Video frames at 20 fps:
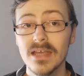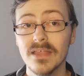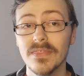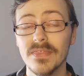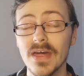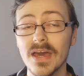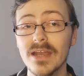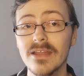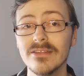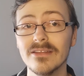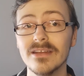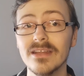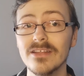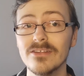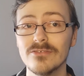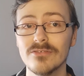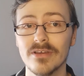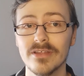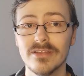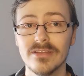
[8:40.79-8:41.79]
That is an
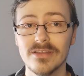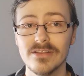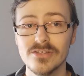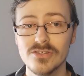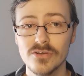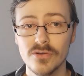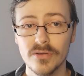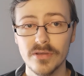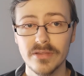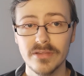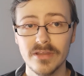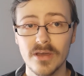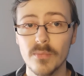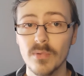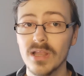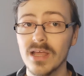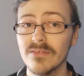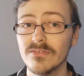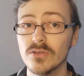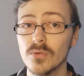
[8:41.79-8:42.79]
interesting choice, and
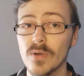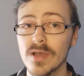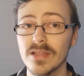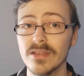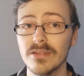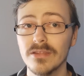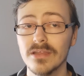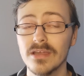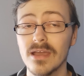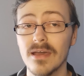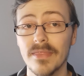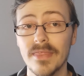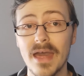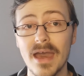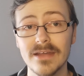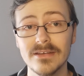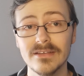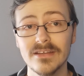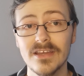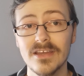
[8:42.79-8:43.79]
we'll have to wait and see how
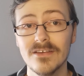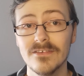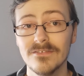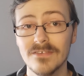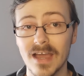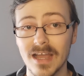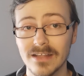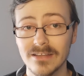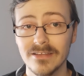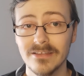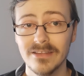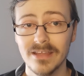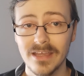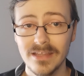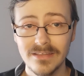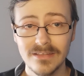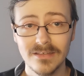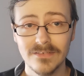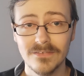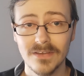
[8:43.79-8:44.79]
that factors
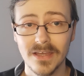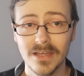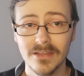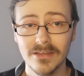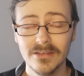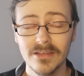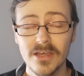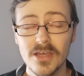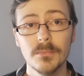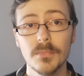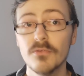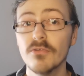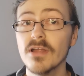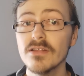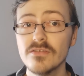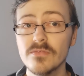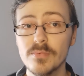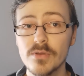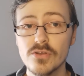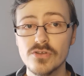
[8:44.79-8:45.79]
into things. But
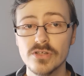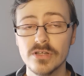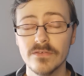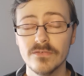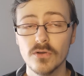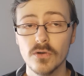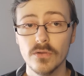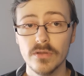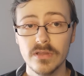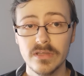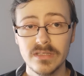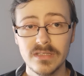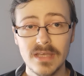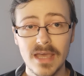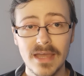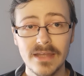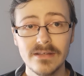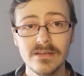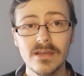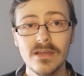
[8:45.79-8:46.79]
Retribution, of course,
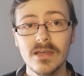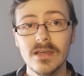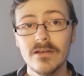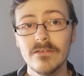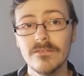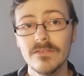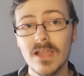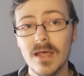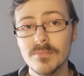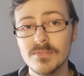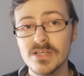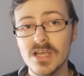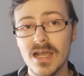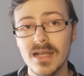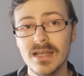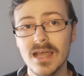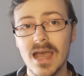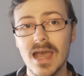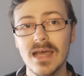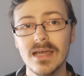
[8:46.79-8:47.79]
dead.
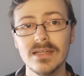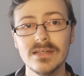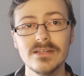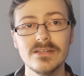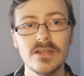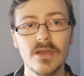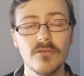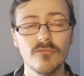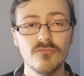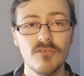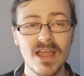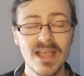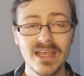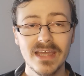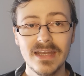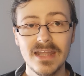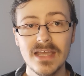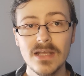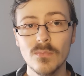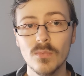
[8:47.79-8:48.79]
Flapjack and
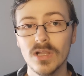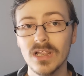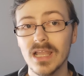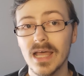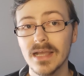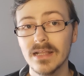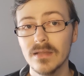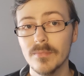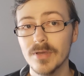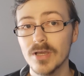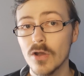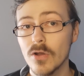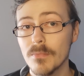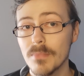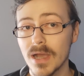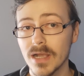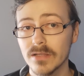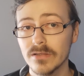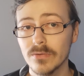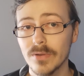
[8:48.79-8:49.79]
Reckoning will likely be going
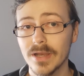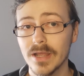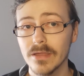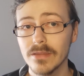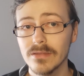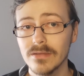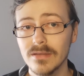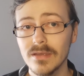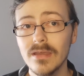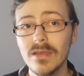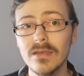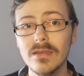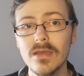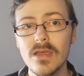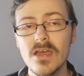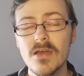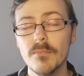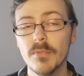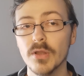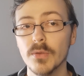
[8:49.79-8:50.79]
back to NXT,
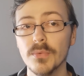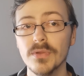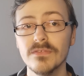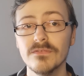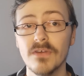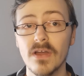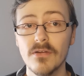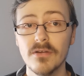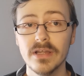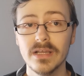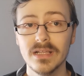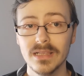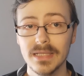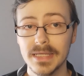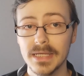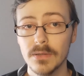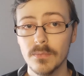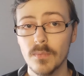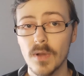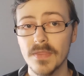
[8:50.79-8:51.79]
but it was very
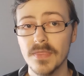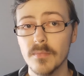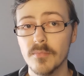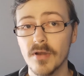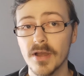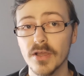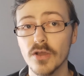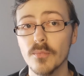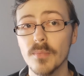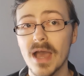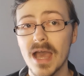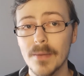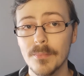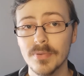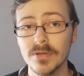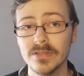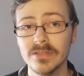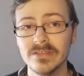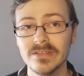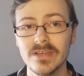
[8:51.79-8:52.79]
clear when the breakup
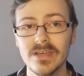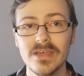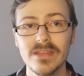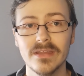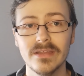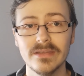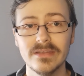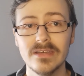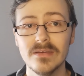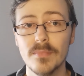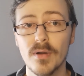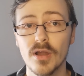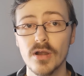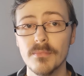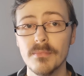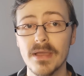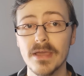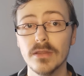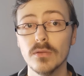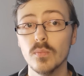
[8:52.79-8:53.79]
happened that T-Bar
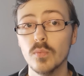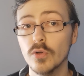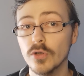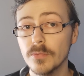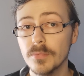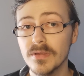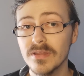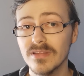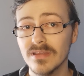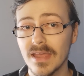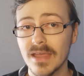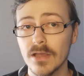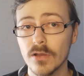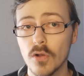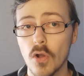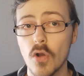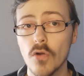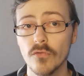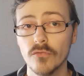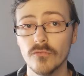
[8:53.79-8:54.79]
and Mace would be
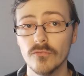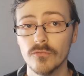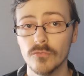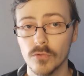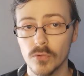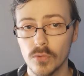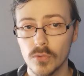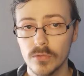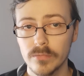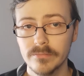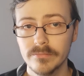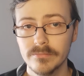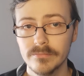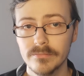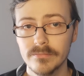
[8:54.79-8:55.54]
staying on Raw.